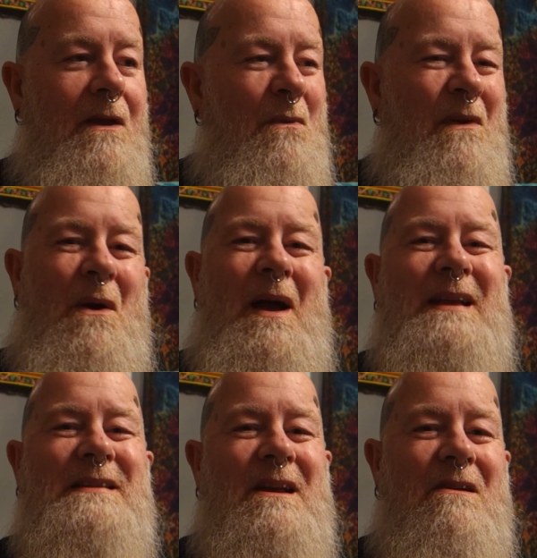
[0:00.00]
We're no
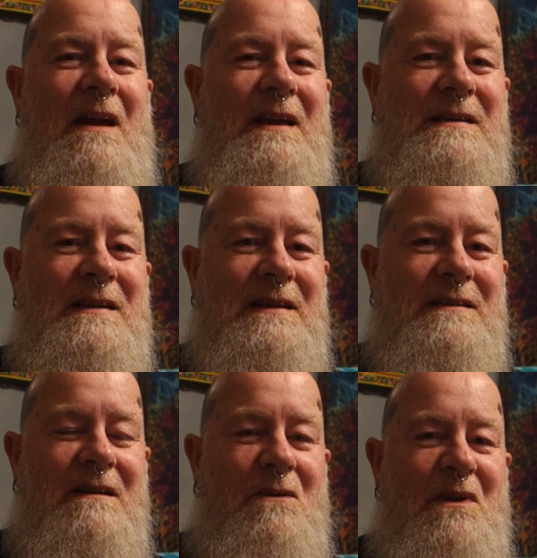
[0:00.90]
airs and
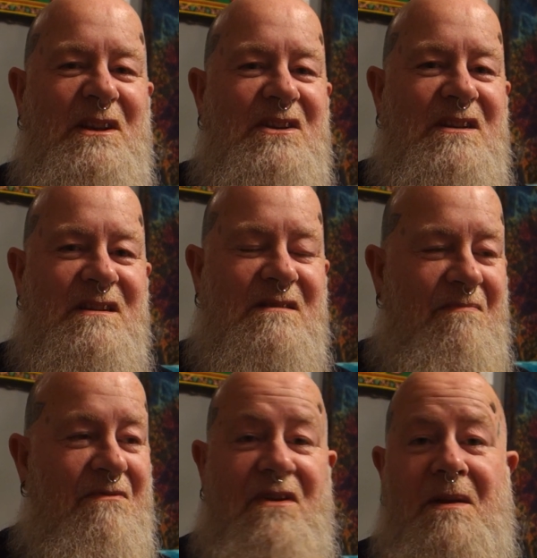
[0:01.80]
graces, you know, we're just
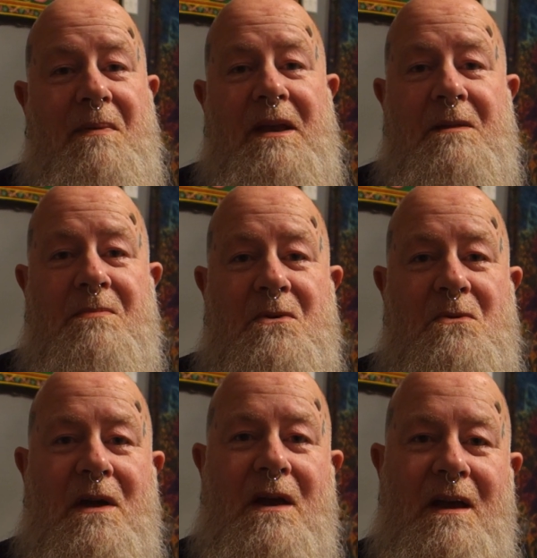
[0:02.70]
three
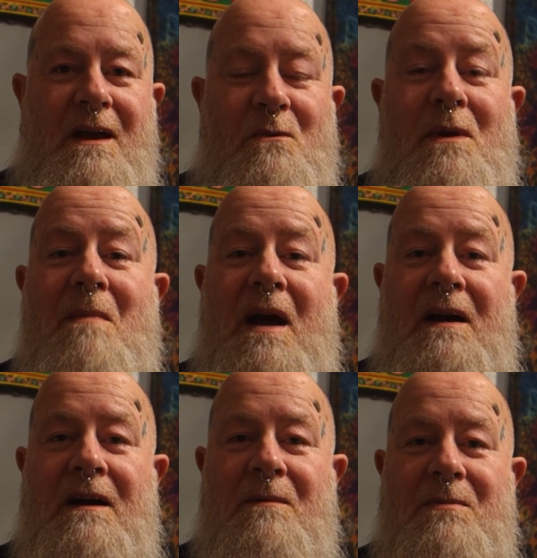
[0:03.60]
people. We met
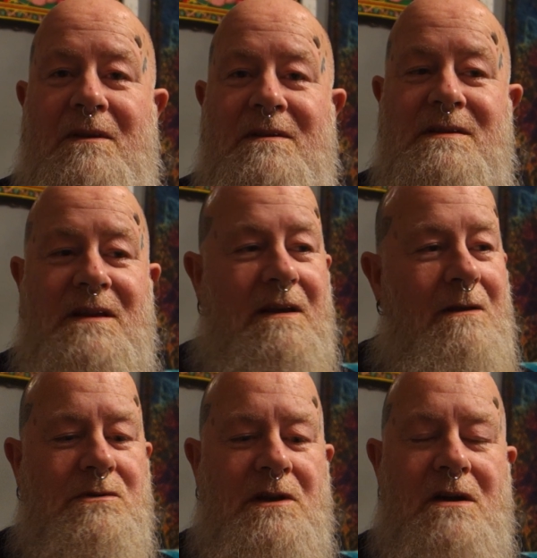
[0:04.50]
up, and
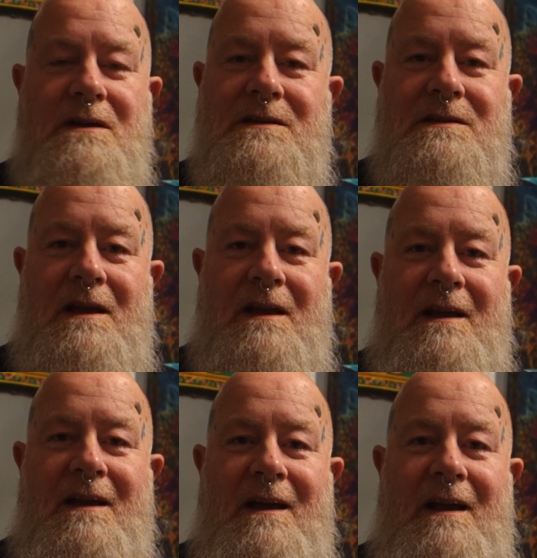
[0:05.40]
it was nice.
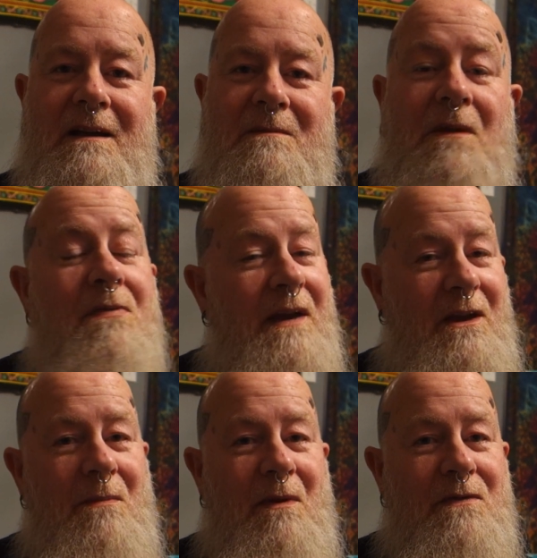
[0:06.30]
But thank
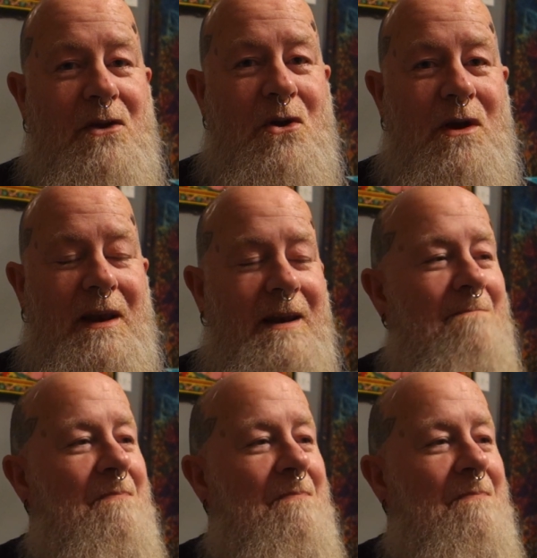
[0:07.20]
you, Bill, for cooking.